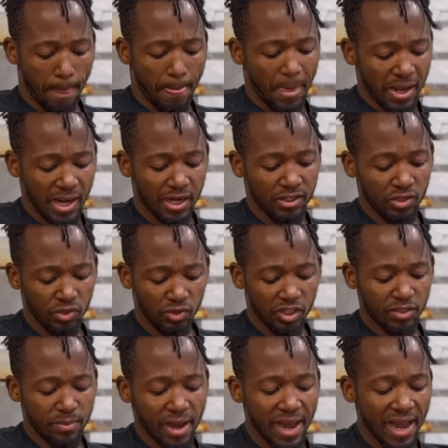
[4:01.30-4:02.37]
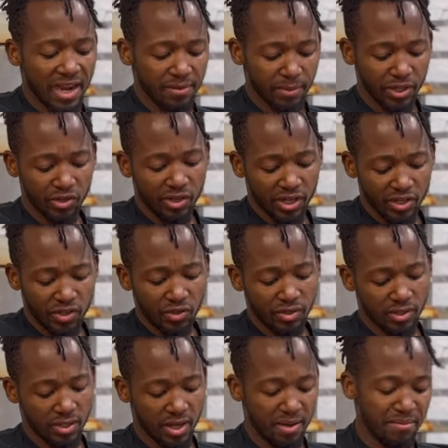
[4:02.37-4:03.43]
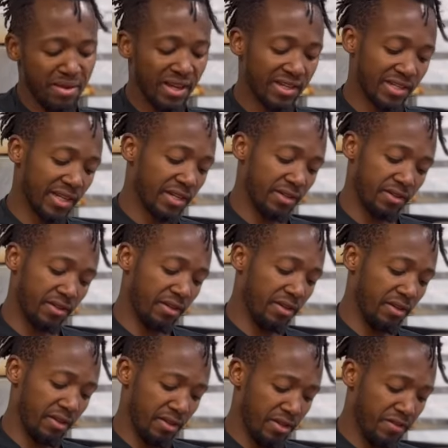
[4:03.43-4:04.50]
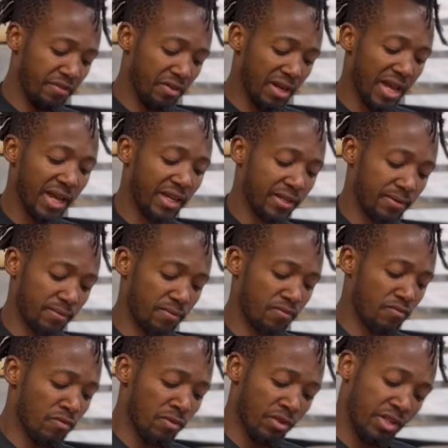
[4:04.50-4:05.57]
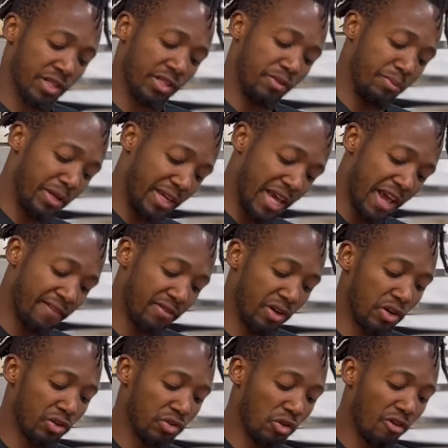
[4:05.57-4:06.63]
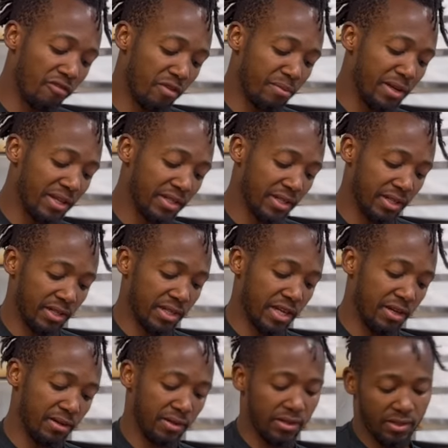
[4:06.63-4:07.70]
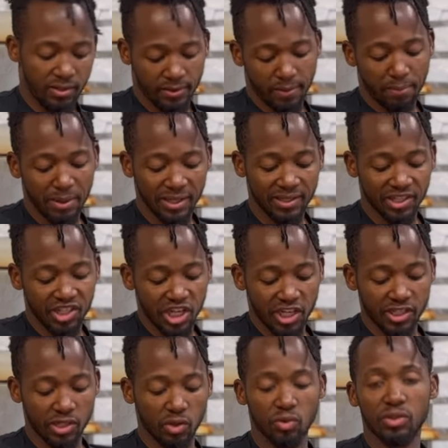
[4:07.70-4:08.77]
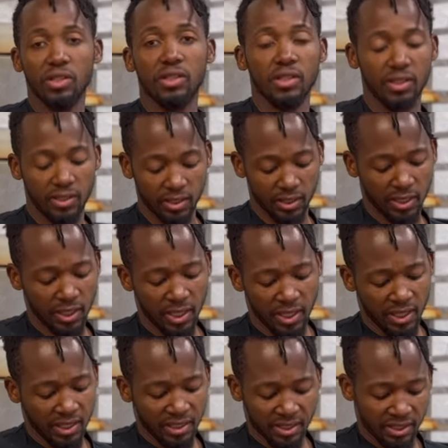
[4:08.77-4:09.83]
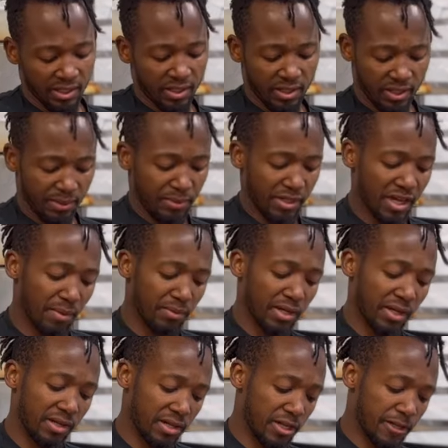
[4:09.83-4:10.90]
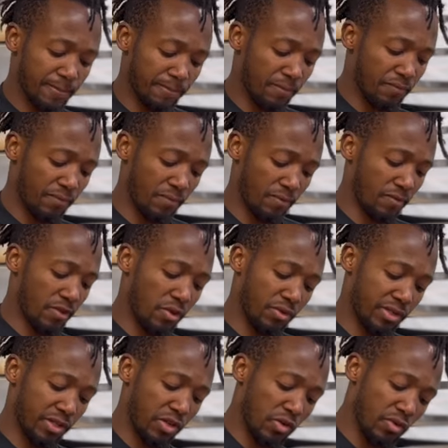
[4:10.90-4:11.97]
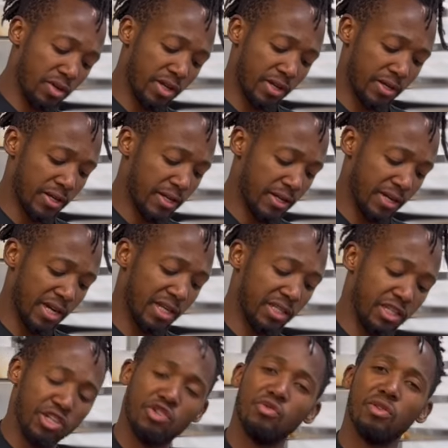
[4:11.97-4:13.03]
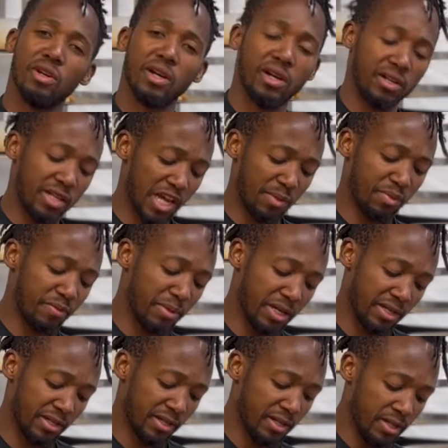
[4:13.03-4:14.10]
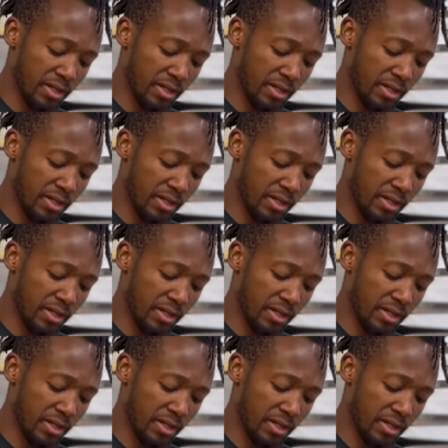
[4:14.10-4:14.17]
I like to do this by hand, but you can use a mixer if you like. Just to be careful not to over mix it, and then the butter changes the consistency. It becomes like a, what's it called, icing sugar kind of type of butter.